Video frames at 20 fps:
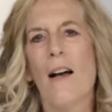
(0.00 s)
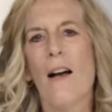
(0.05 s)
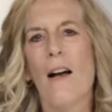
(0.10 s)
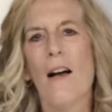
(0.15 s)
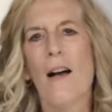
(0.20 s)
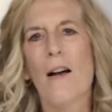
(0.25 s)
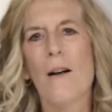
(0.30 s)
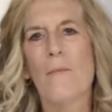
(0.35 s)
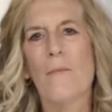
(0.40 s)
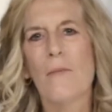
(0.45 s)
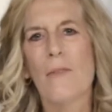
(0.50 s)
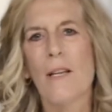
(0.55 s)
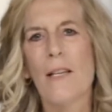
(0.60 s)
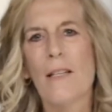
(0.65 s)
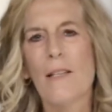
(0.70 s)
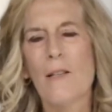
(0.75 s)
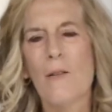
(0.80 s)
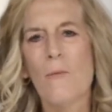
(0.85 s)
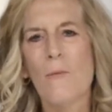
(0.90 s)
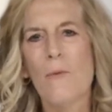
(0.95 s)

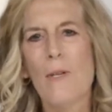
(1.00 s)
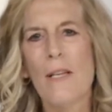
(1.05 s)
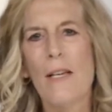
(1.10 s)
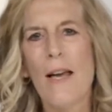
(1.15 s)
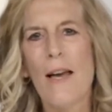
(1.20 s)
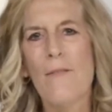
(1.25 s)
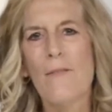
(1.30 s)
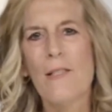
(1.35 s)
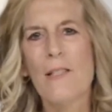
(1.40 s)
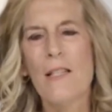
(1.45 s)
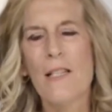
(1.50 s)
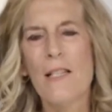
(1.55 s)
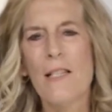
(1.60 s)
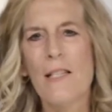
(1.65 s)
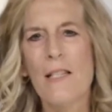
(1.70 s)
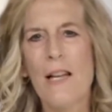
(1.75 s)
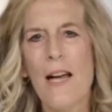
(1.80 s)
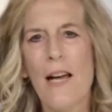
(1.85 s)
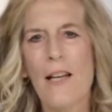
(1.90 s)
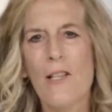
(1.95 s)
like we have seen
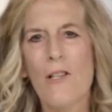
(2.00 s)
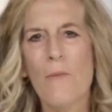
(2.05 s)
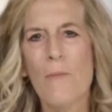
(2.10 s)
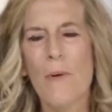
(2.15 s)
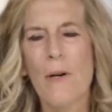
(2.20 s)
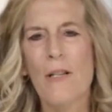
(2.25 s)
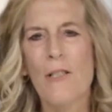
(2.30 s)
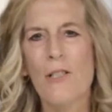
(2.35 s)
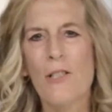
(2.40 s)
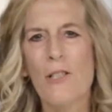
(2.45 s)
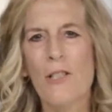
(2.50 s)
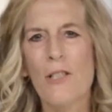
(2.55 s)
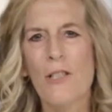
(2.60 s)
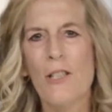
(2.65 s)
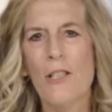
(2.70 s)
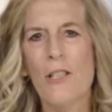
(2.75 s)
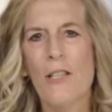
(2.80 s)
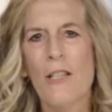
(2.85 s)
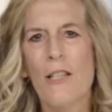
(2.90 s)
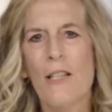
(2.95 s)
in acupuncture.
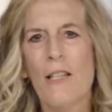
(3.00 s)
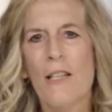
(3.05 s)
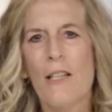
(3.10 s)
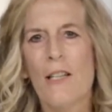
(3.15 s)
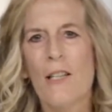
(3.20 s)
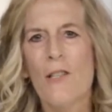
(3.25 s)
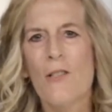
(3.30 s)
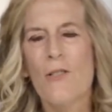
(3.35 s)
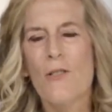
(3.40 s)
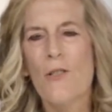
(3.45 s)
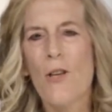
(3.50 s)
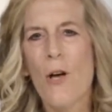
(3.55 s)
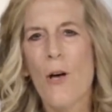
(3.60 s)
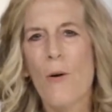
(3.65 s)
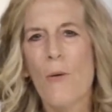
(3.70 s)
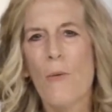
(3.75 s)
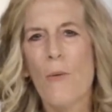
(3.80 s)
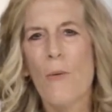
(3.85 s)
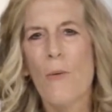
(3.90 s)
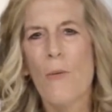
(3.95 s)

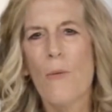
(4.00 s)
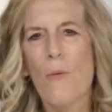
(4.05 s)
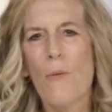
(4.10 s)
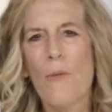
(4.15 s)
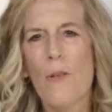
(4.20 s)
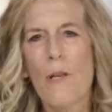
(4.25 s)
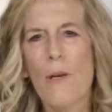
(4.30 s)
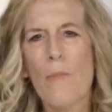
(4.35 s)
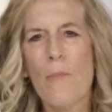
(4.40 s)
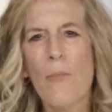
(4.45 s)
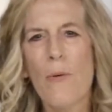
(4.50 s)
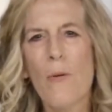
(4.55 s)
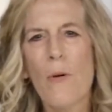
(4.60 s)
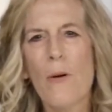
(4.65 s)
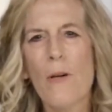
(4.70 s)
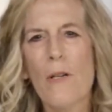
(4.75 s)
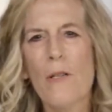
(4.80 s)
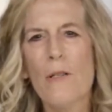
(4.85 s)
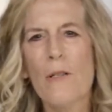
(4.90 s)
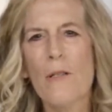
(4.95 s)
So the
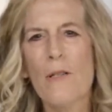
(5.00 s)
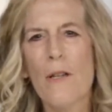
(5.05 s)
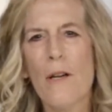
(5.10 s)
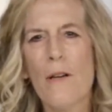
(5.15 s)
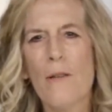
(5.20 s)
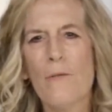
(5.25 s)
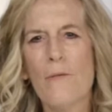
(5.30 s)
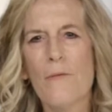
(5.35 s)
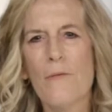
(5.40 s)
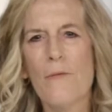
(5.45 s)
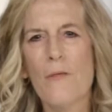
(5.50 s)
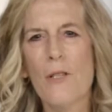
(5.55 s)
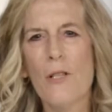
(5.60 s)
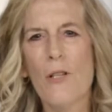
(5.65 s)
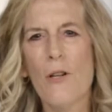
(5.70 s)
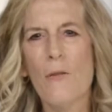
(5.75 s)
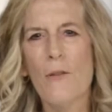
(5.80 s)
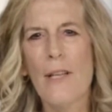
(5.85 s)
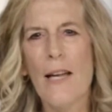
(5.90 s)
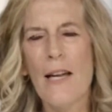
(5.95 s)
importance of,
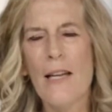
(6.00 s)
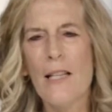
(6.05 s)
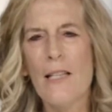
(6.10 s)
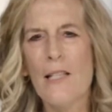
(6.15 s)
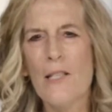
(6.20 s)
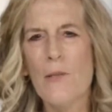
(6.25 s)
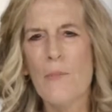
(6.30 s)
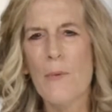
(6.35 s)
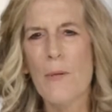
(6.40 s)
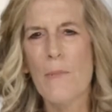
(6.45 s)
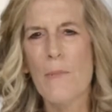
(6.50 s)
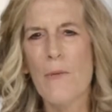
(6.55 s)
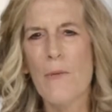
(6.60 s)
getting these people